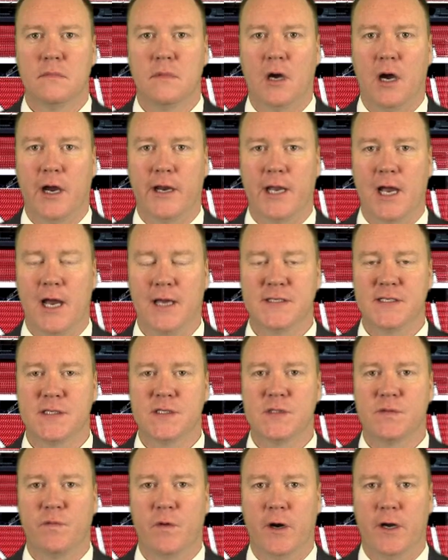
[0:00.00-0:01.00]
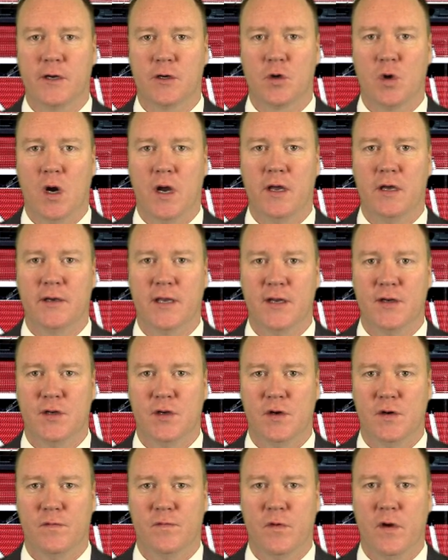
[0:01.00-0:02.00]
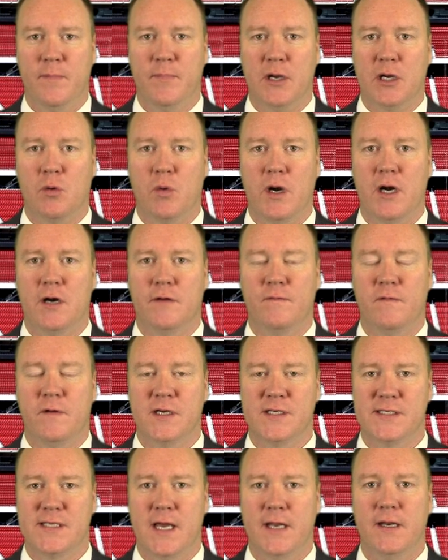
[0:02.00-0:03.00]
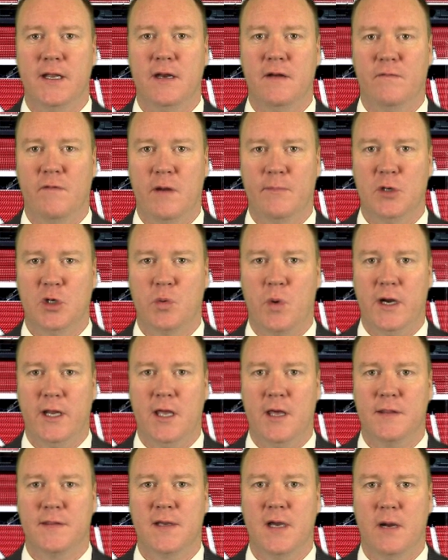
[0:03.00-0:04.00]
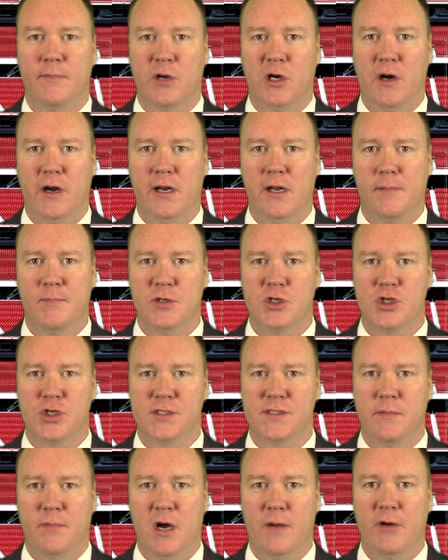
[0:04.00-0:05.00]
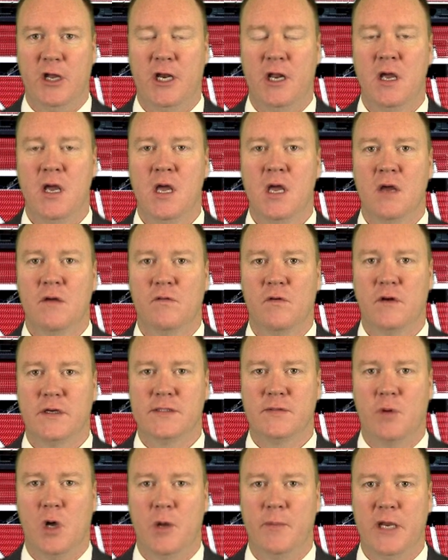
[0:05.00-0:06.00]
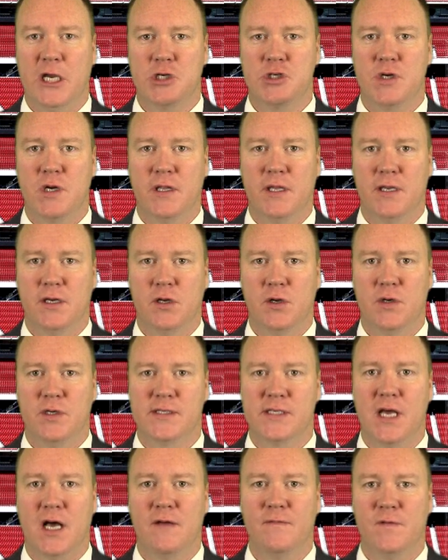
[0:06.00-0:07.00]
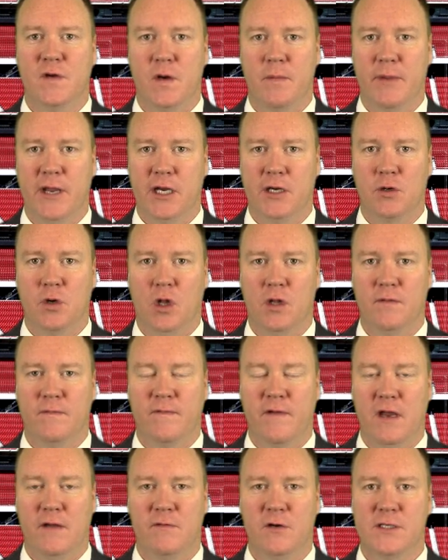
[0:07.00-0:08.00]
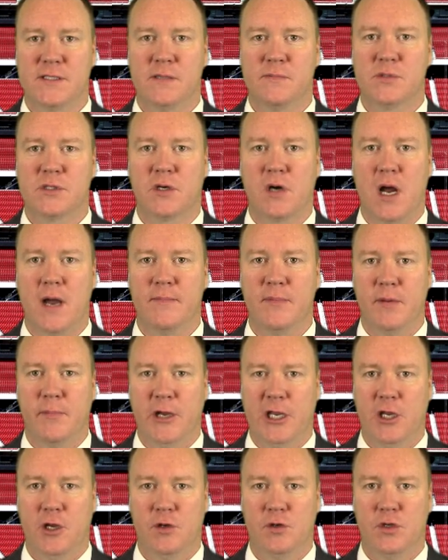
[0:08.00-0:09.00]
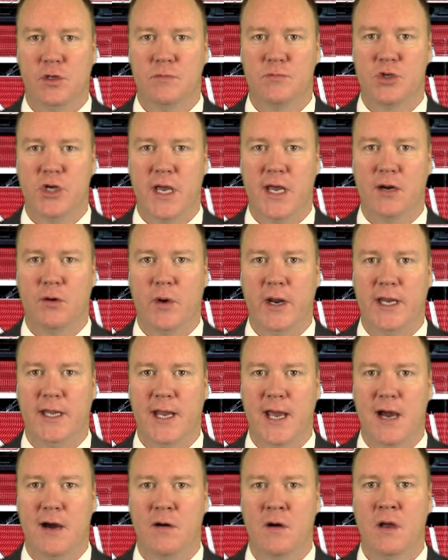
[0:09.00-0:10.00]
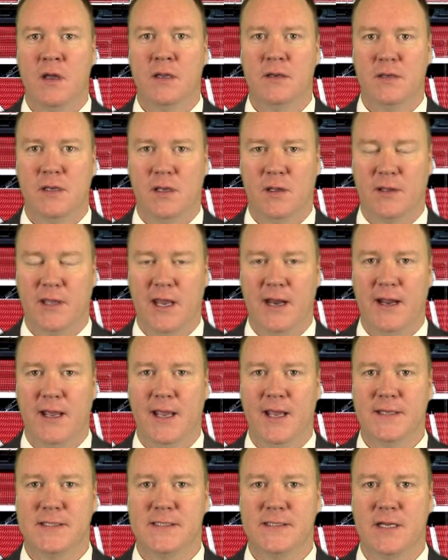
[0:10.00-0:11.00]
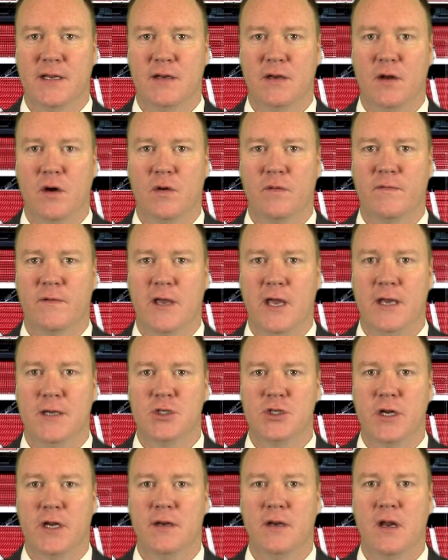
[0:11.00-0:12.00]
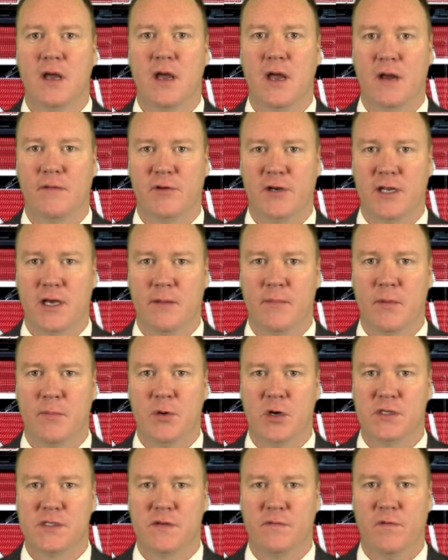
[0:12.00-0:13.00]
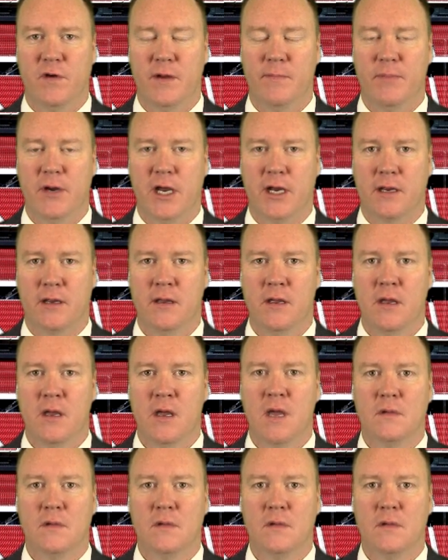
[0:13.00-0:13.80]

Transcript: Hi guys, this is Vernon and Croy. I'll get to your free pick winner for Sunday, November 20th, coming right up in just a moment. First of all, make sure that you do yourself and your bankroll a favor. Subscribe to my YouTube channel right now. You'll get an instant notification every time I post a free pick.